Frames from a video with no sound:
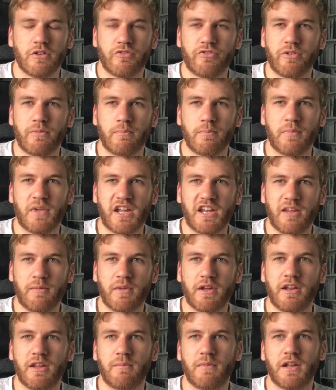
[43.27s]

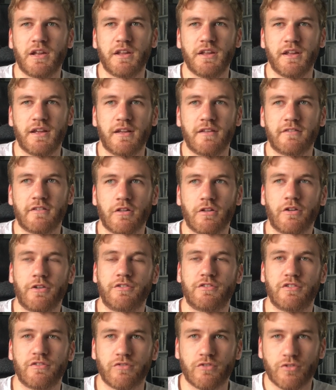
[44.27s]
many years.
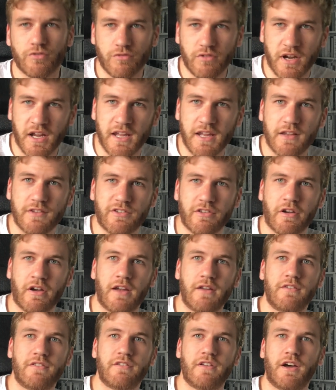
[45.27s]
Lots of great,
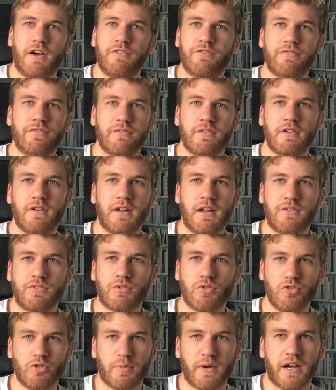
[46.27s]
exciting stuff. Let's
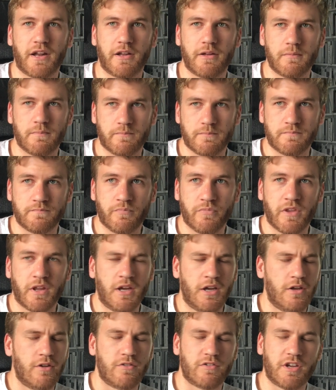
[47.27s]
talk about it.
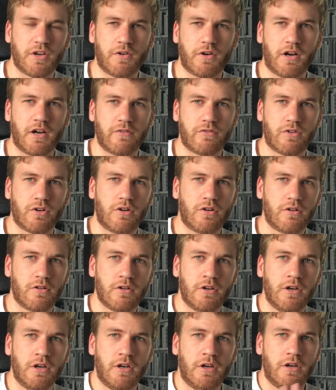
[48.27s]
So I've got
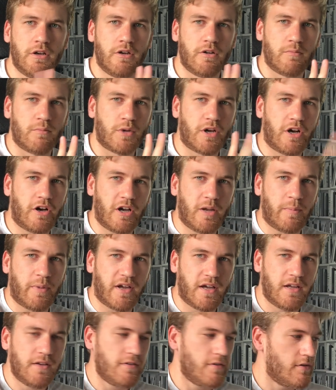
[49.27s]
my
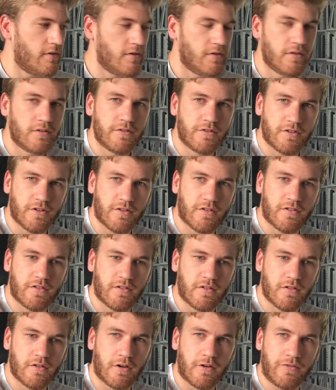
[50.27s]
iPad
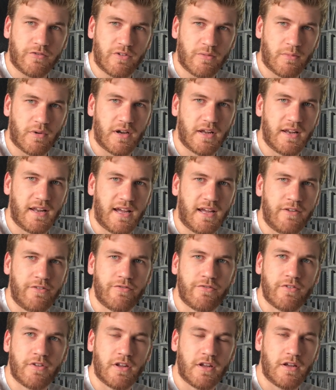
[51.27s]
just off to my
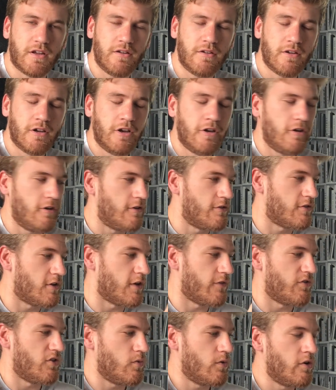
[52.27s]
left here. So
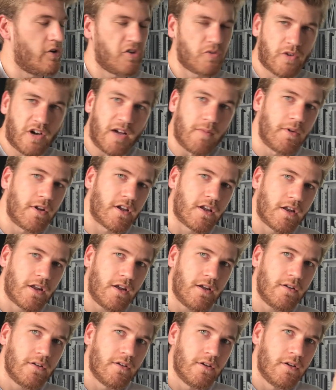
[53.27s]
if you wonder what I'm looking
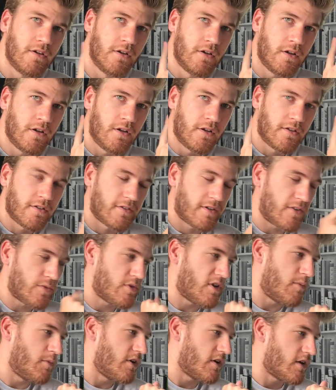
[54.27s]
at, that's
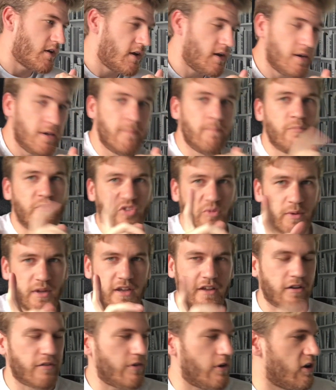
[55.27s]
what I'm looking at.
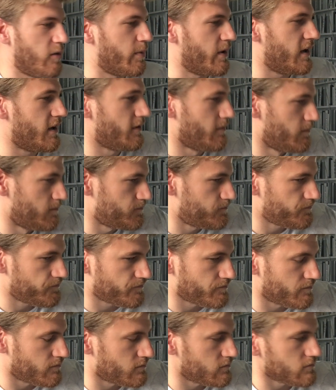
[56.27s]
Speaking of iPad,
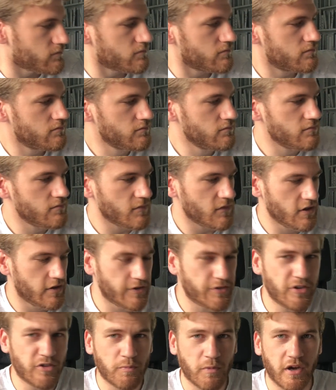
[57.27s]

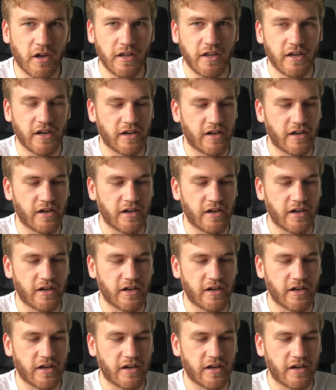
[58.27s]
this is my